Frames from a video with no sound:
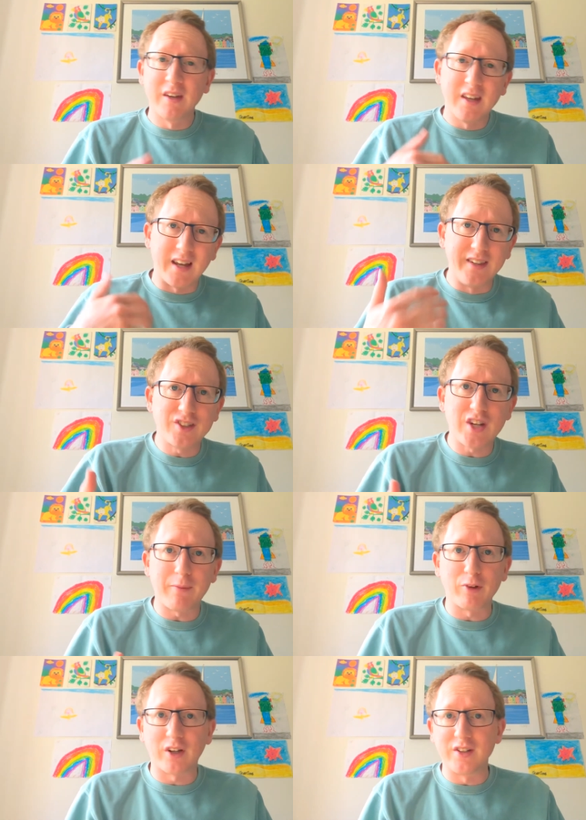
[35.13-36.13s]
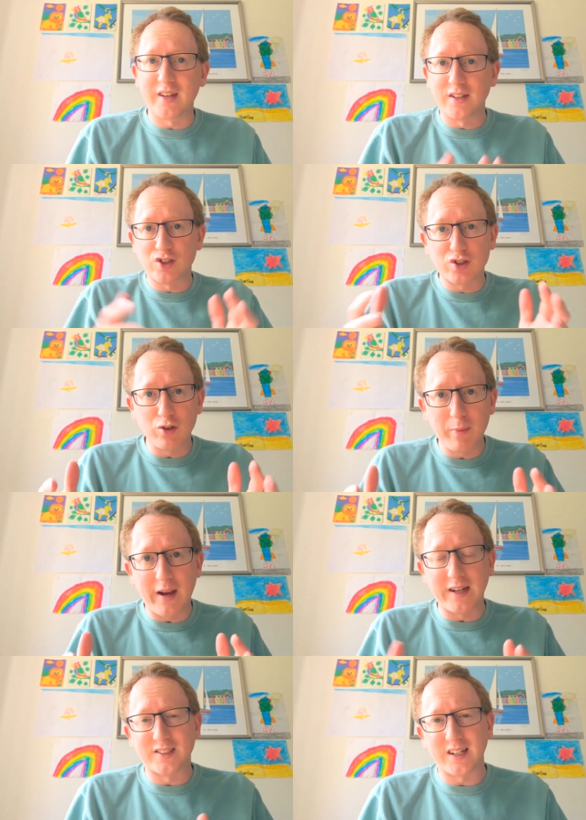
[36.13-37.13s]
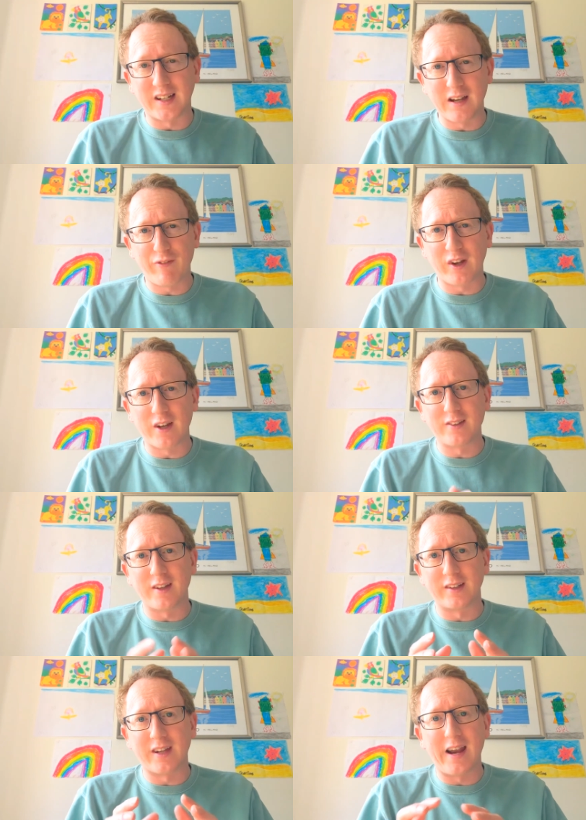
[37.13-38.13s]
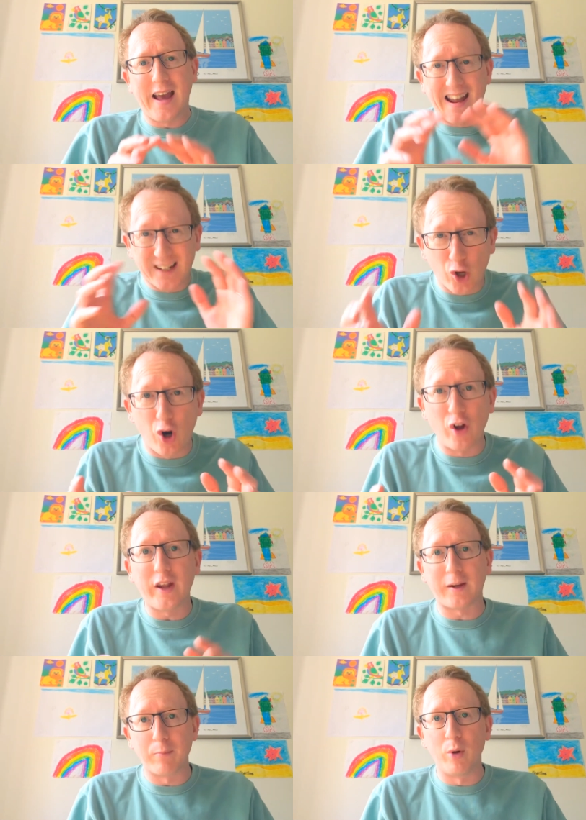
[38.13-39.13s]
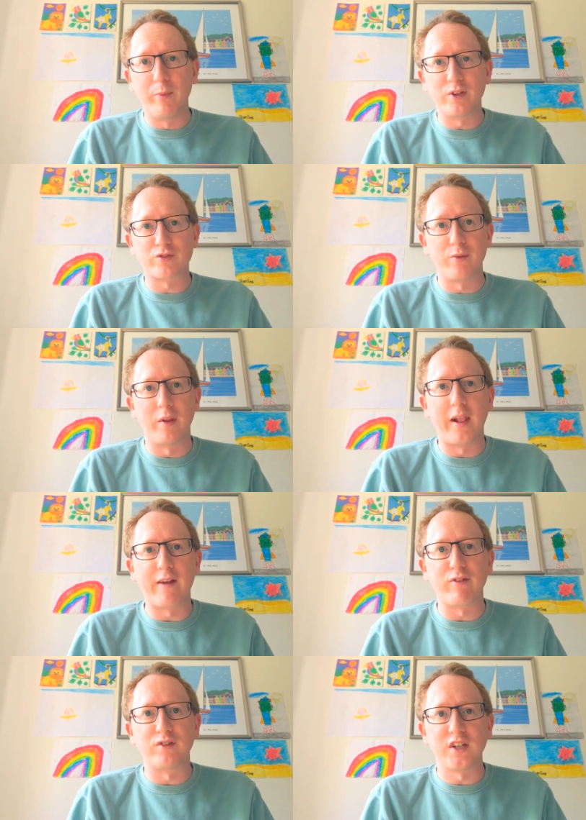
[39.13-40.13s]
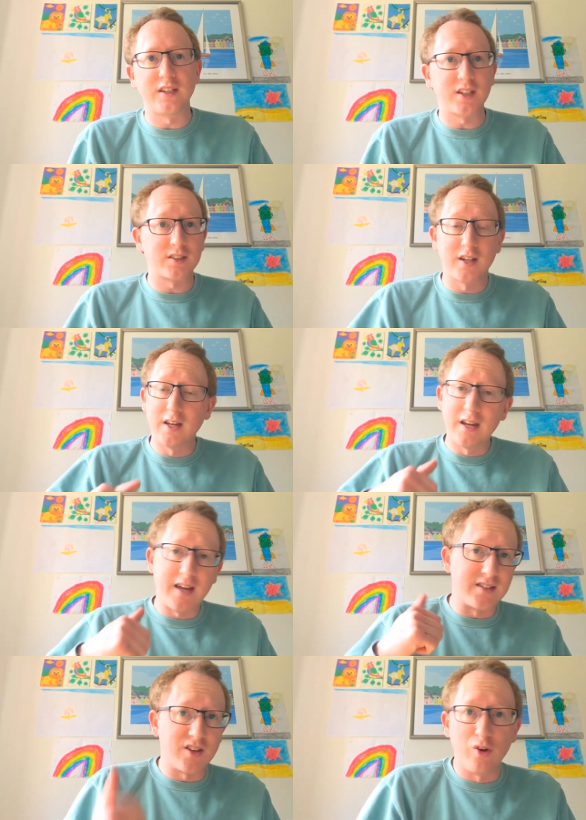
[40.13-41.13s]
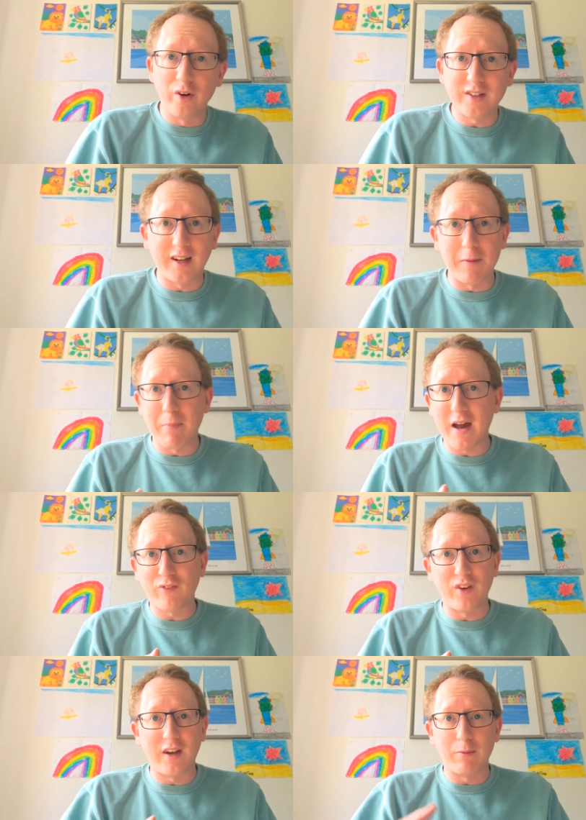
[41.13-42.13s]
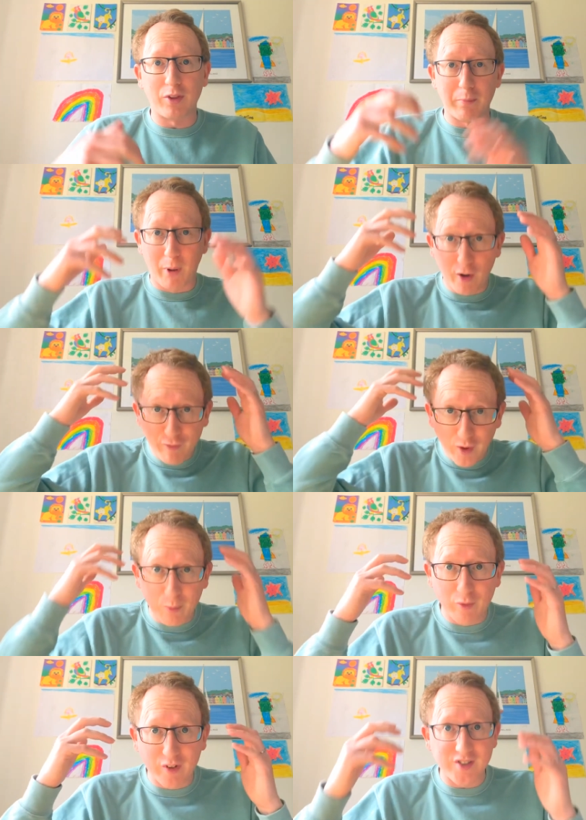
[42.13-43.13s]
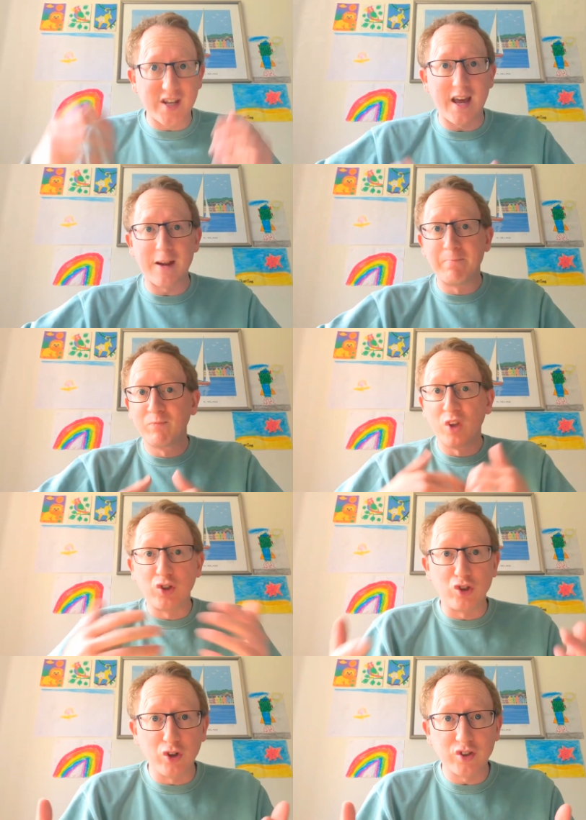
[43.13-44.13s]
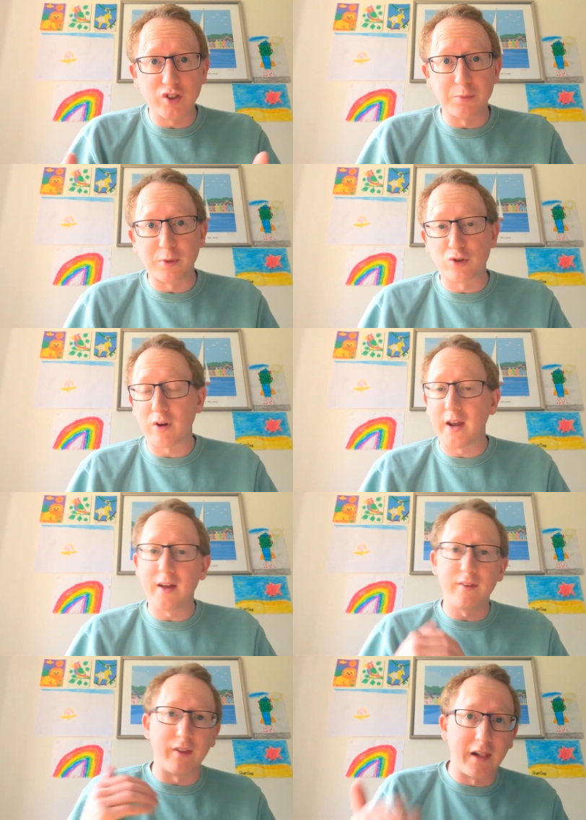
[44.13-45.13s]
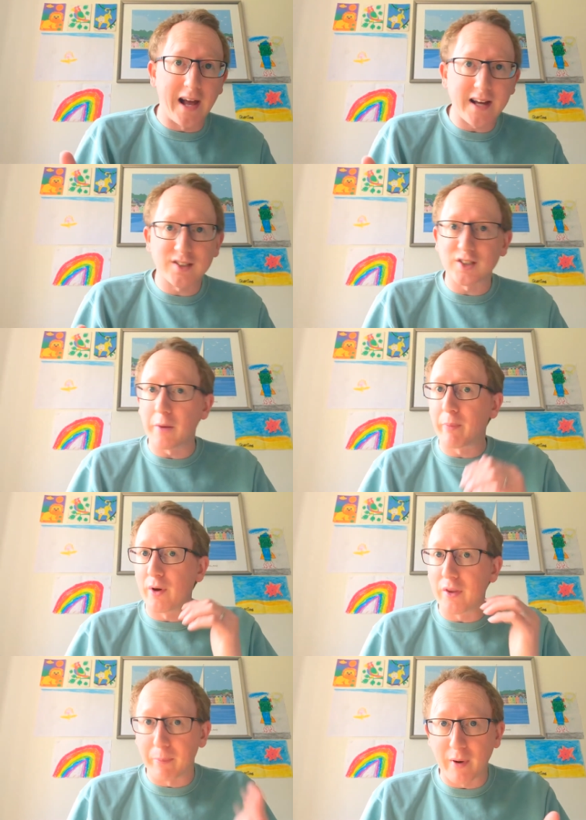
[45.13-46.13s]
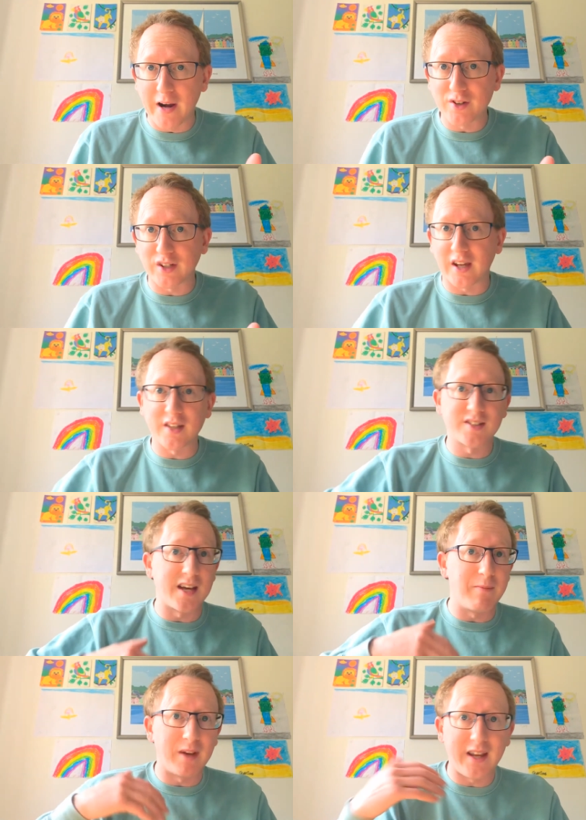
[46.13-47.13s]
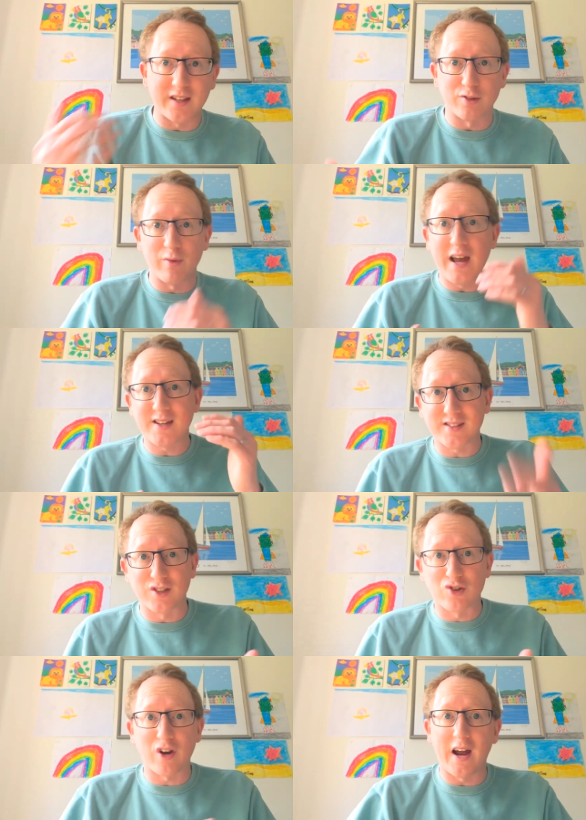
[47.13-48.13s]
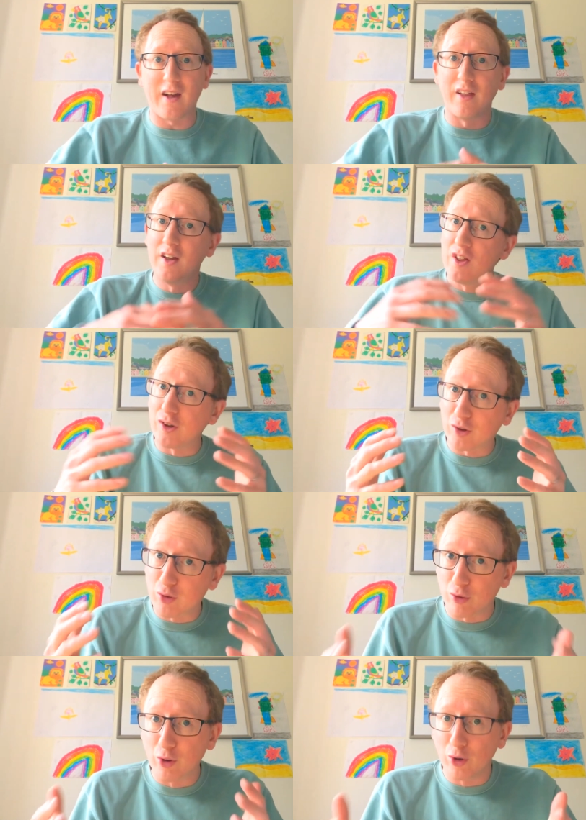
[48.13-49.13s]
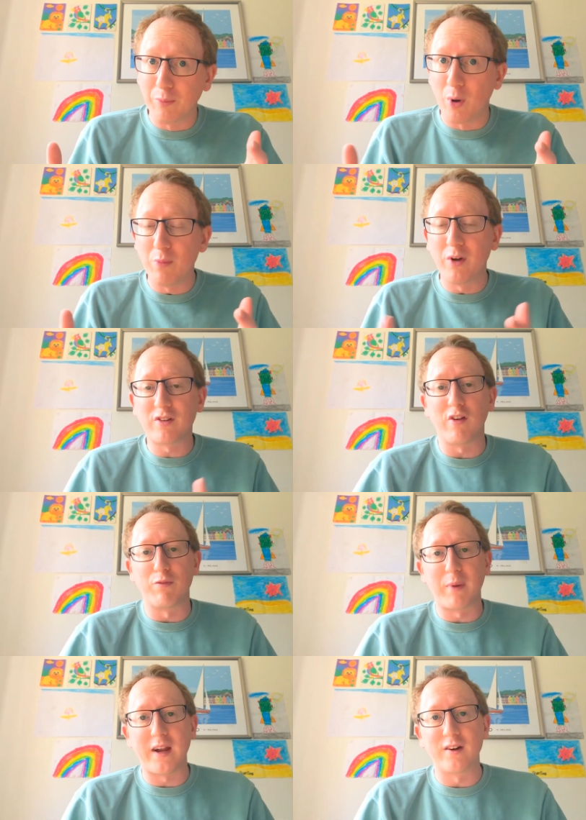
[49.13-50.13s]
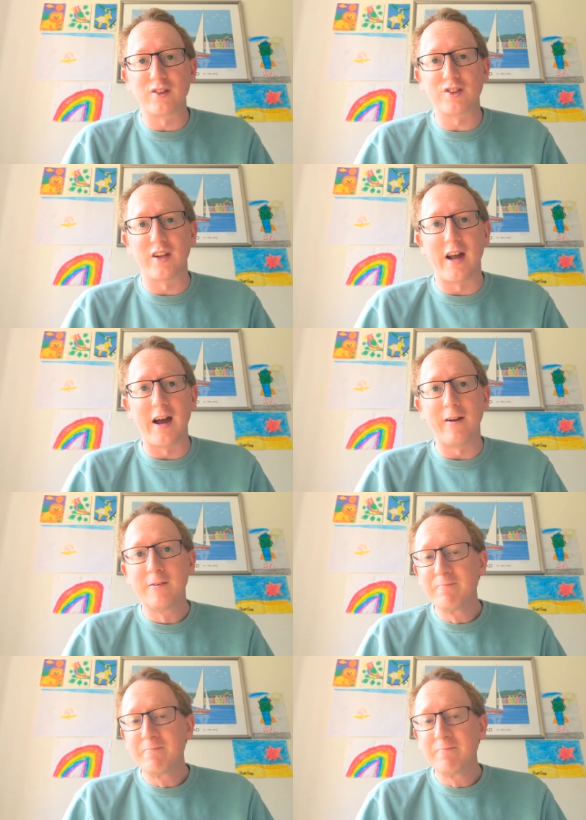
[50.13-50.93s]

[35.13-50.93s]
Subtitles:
And this chapter contains so many significant and kind of iconic moments from the life of Jesus. His anointing at Bethany with the perfume over his head, Judas's betrayal, the Last Supper, the prayers at Gethsemane, his arrest, his trial, the cruel moment of Peter's denial.